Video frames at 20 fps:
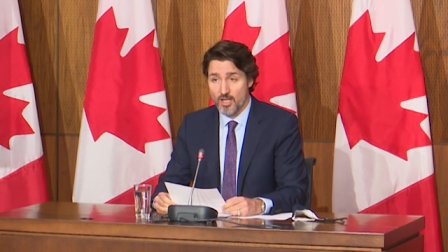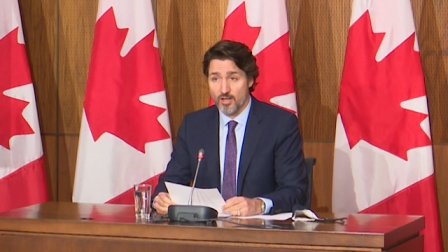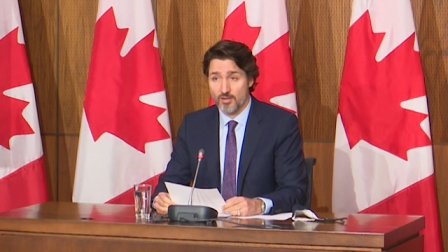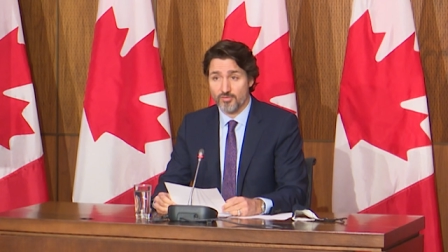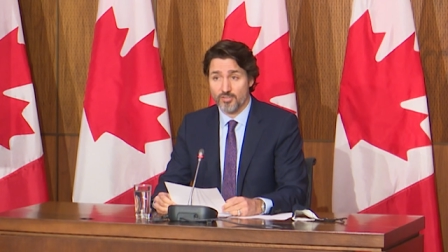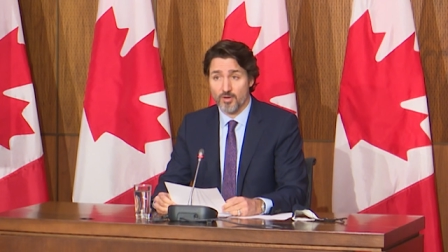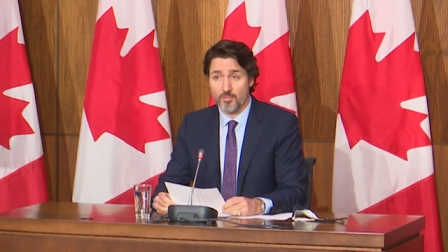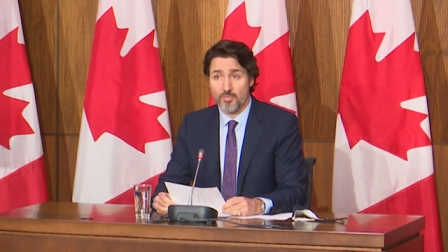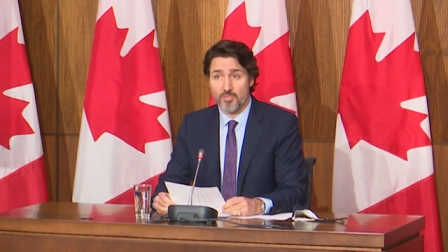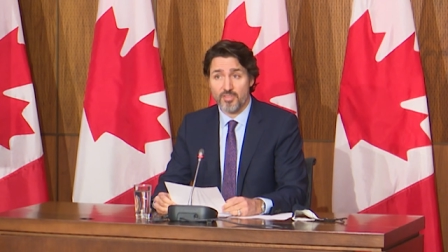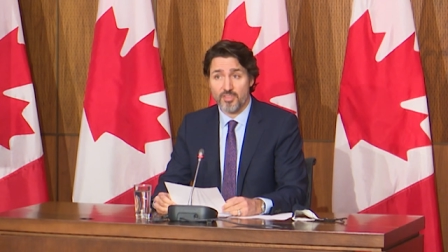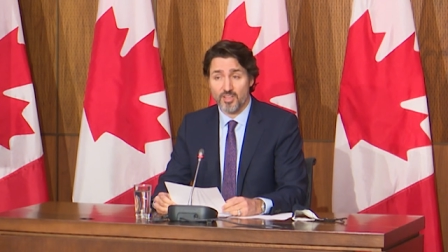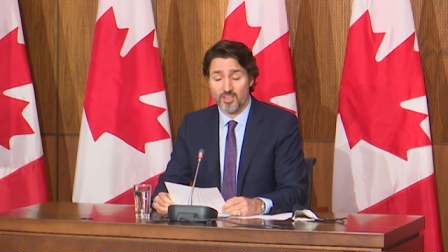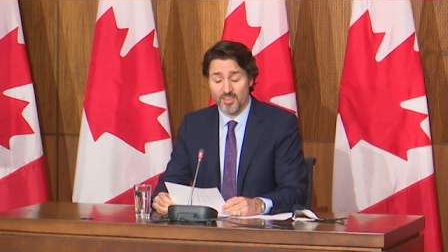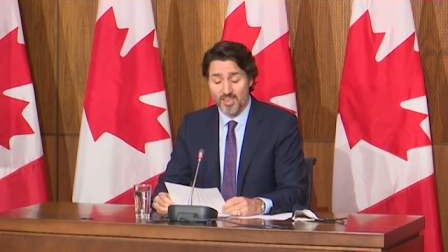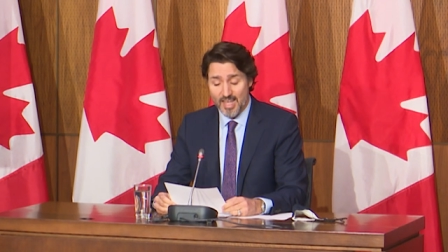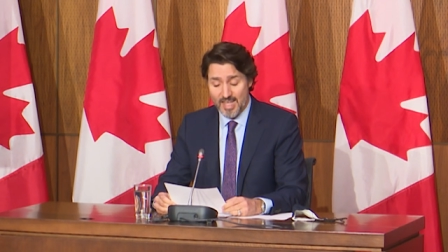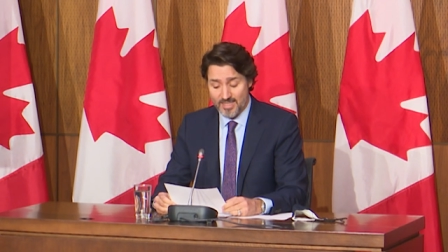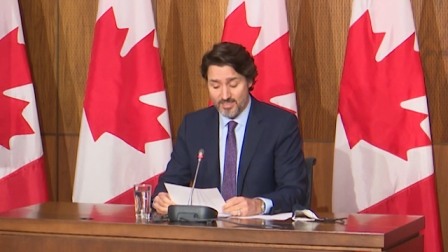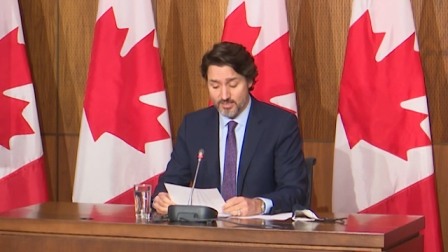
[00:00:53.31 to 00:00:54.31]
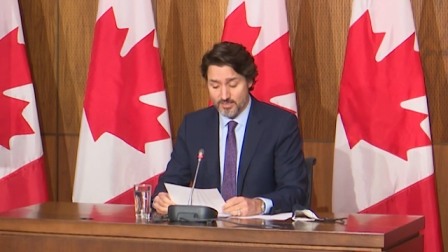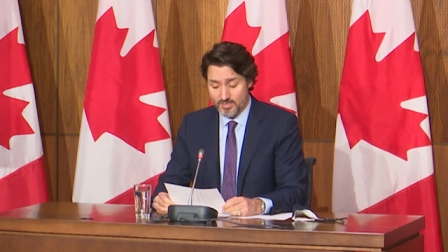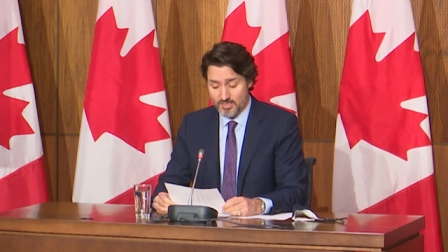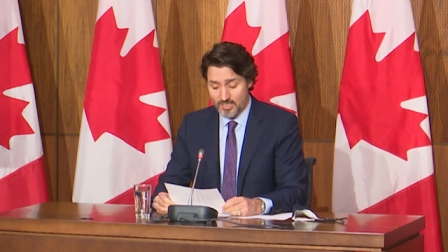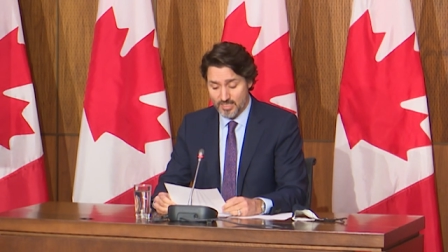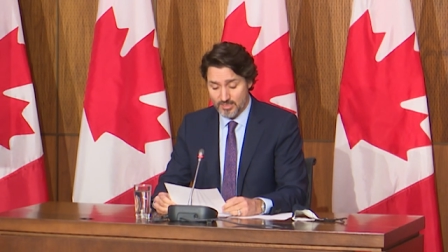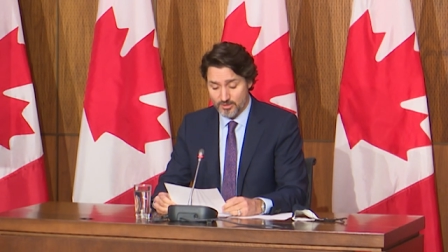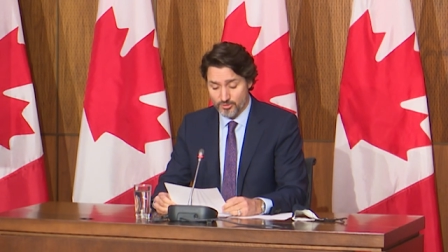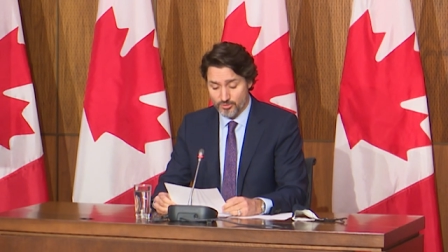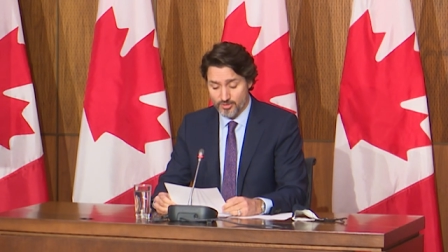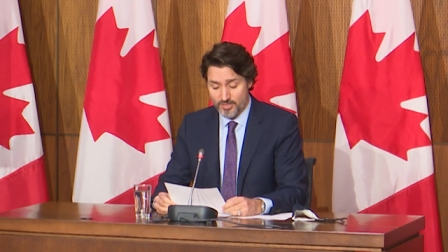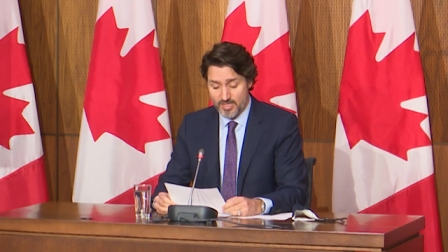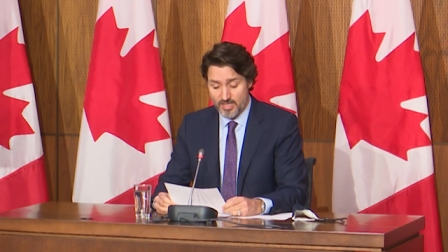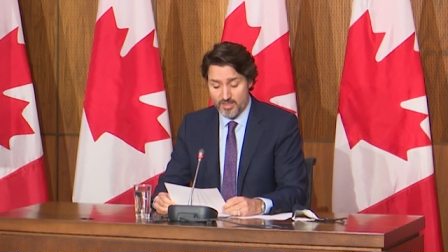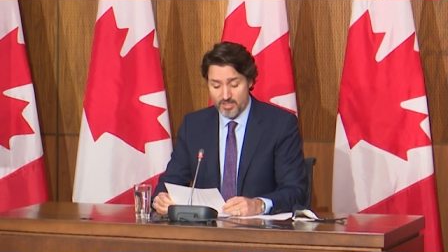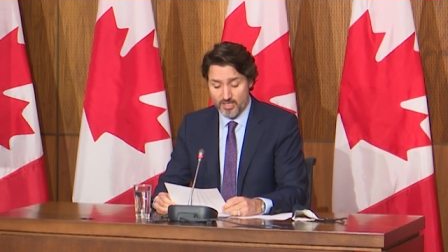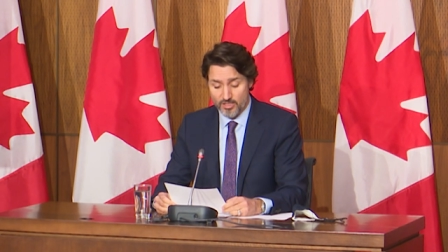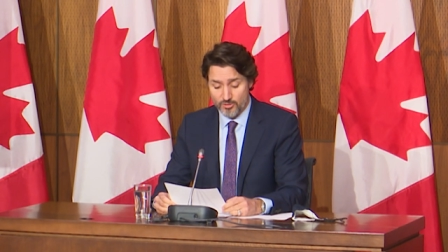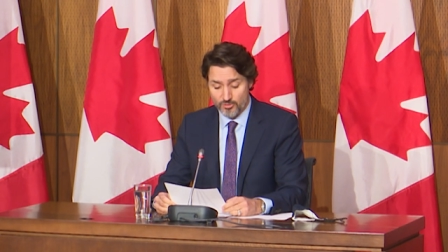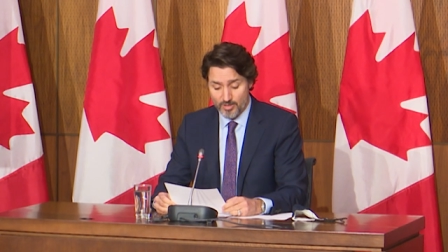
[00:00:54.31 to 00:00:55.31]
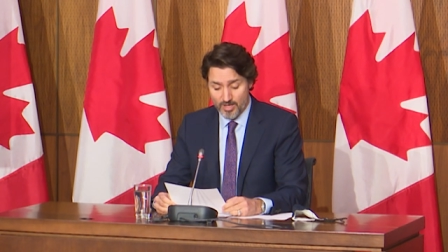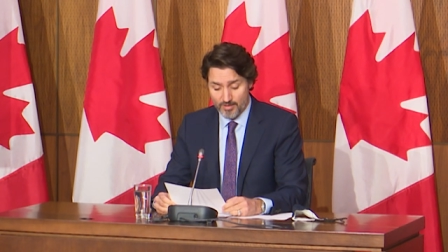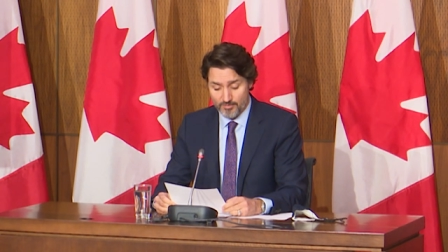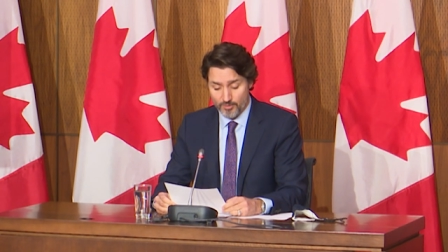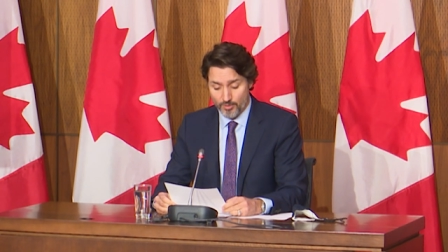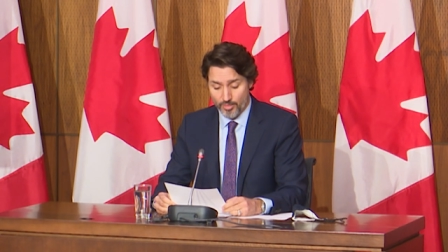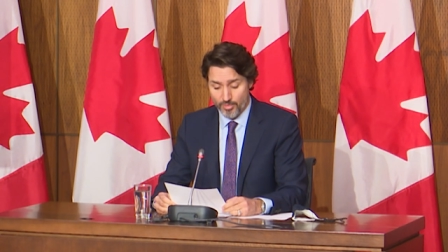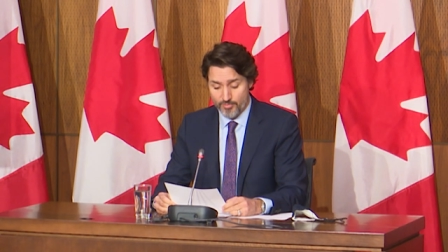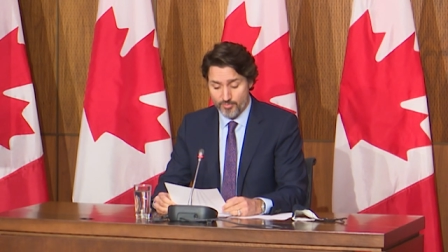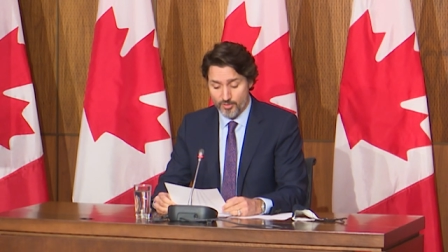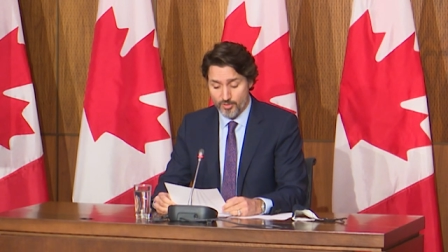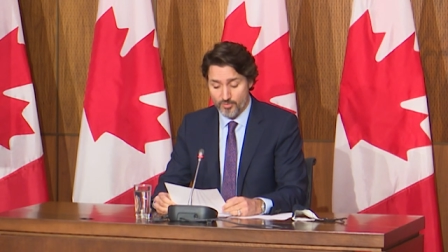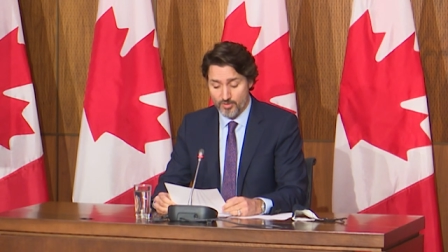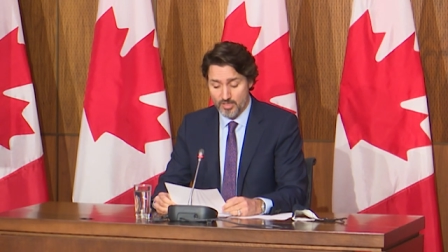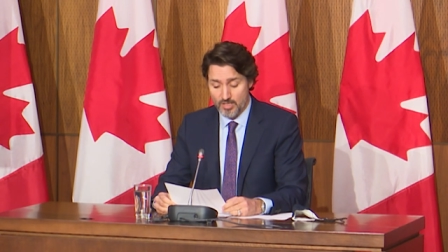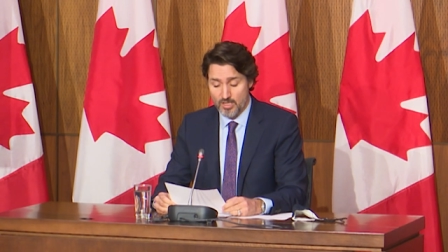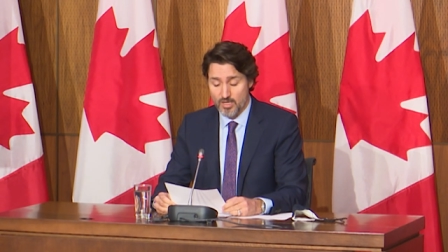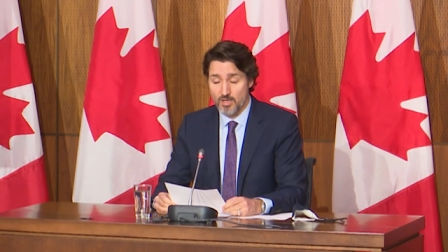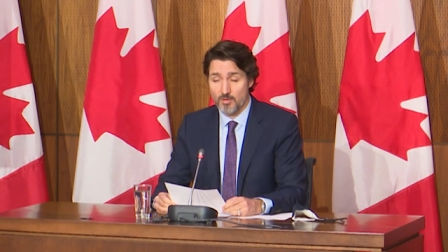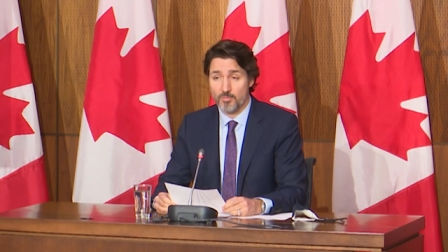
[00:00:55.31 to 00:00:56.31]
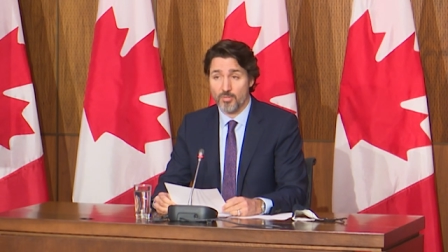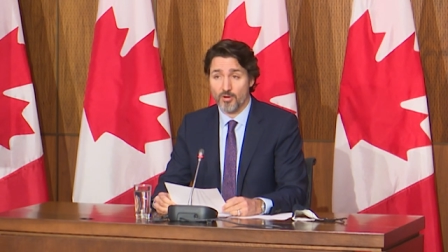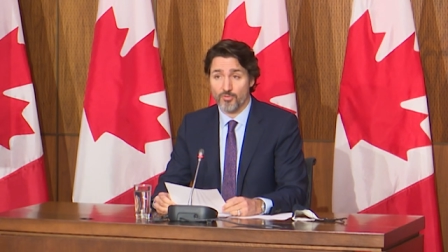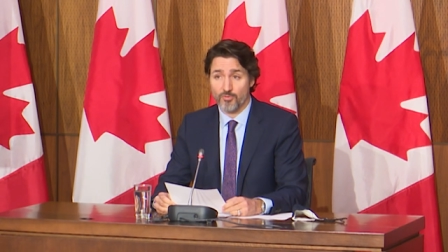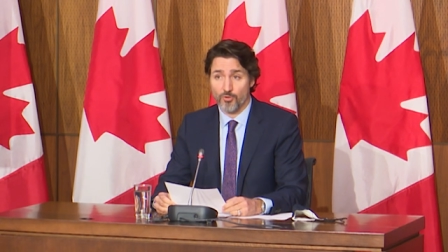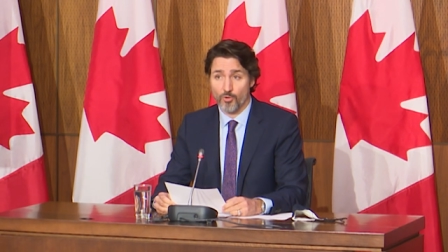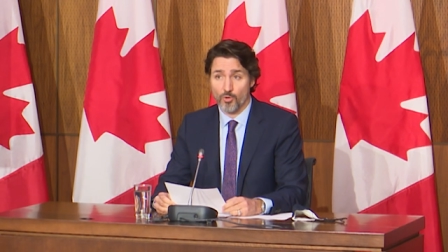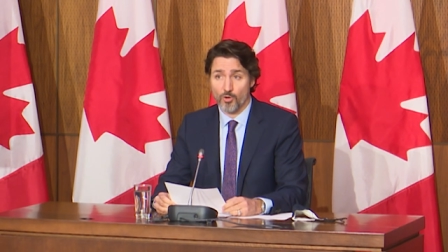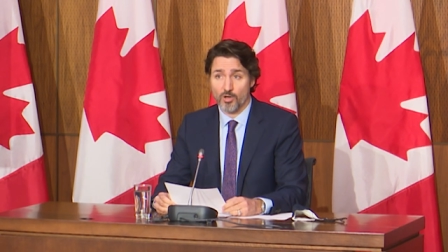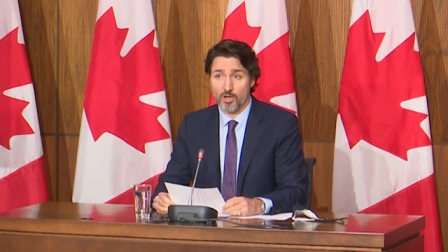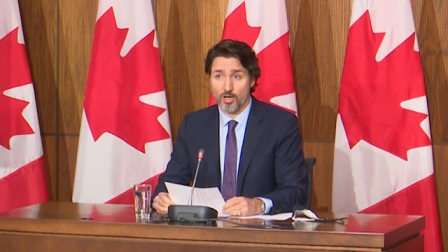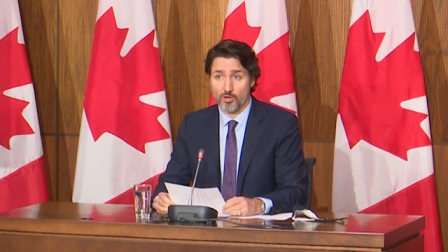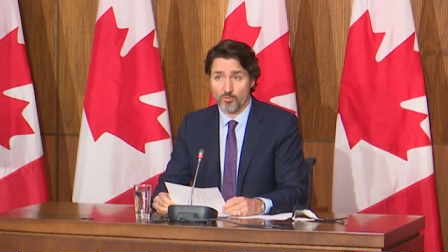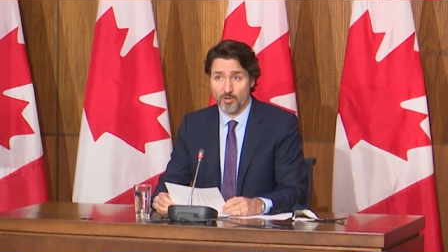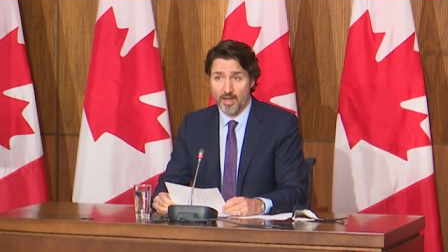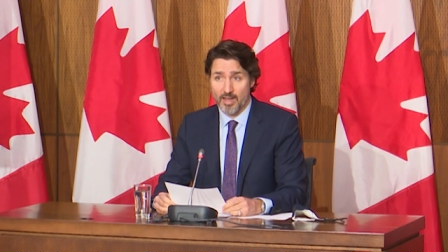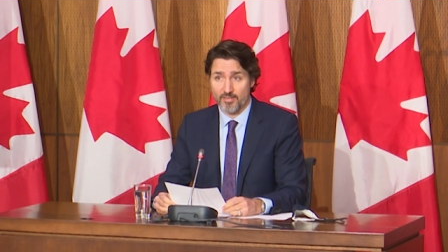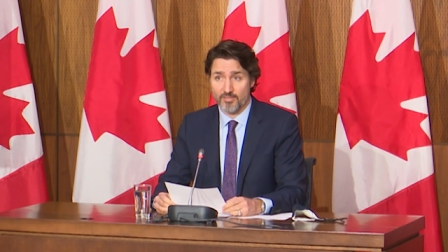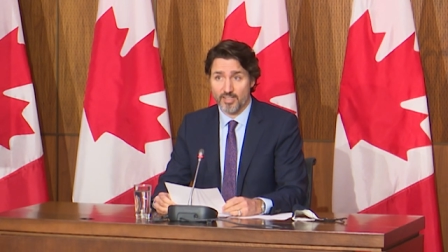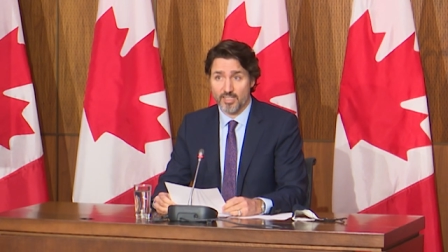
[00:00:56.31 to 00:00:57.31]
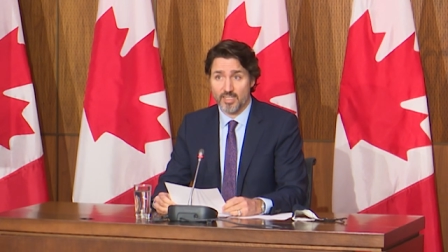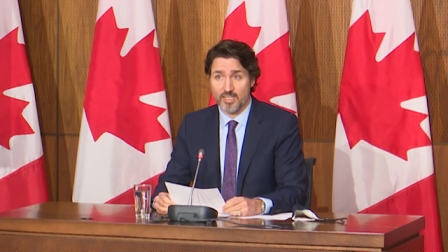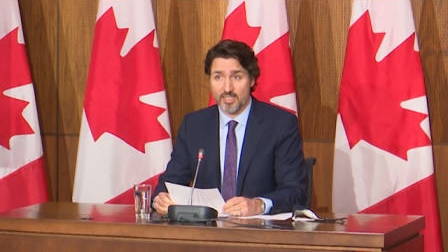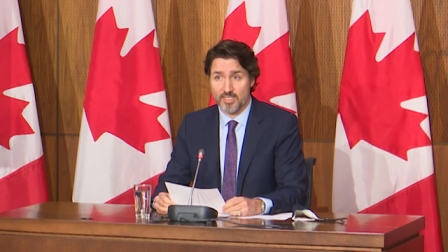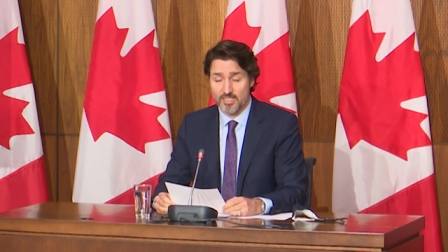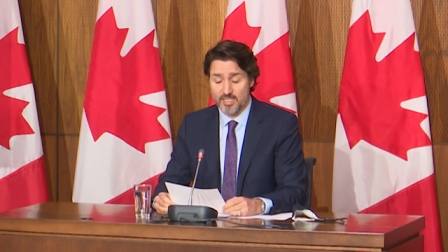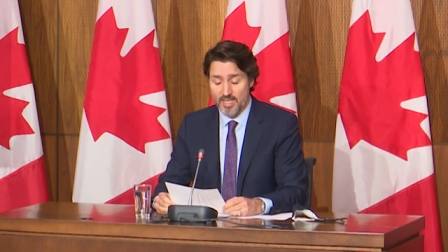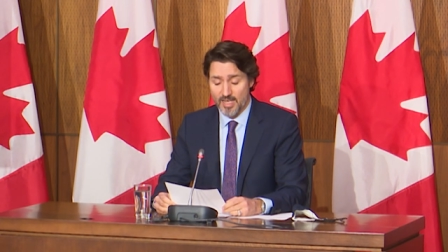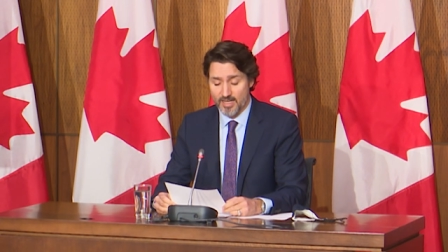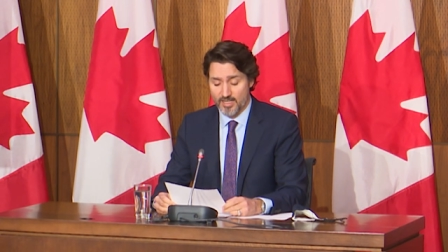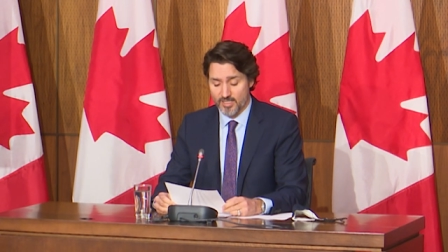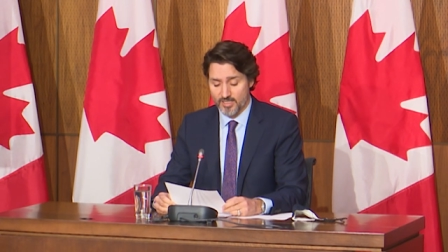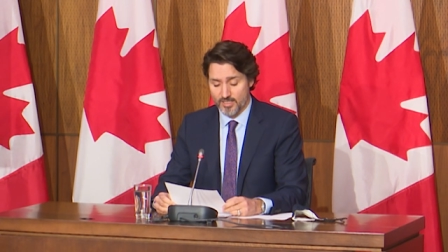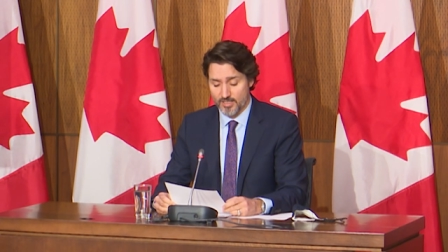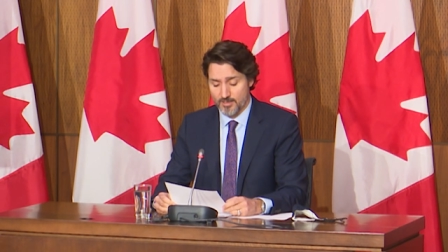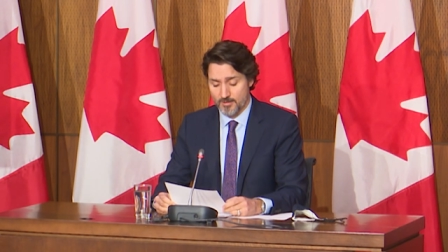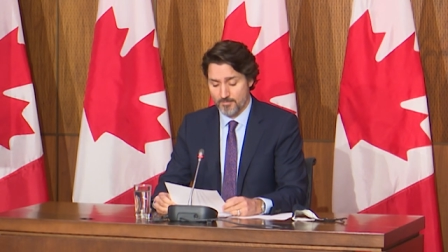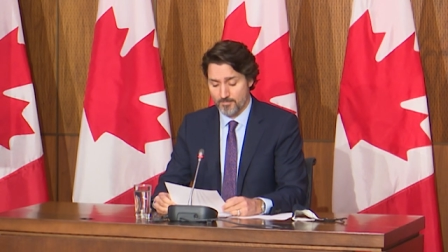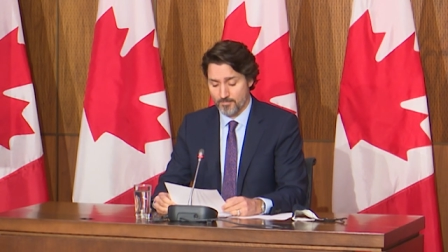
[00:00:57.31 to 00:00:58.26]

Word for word: from the last country they traveled through before arriving in Canada.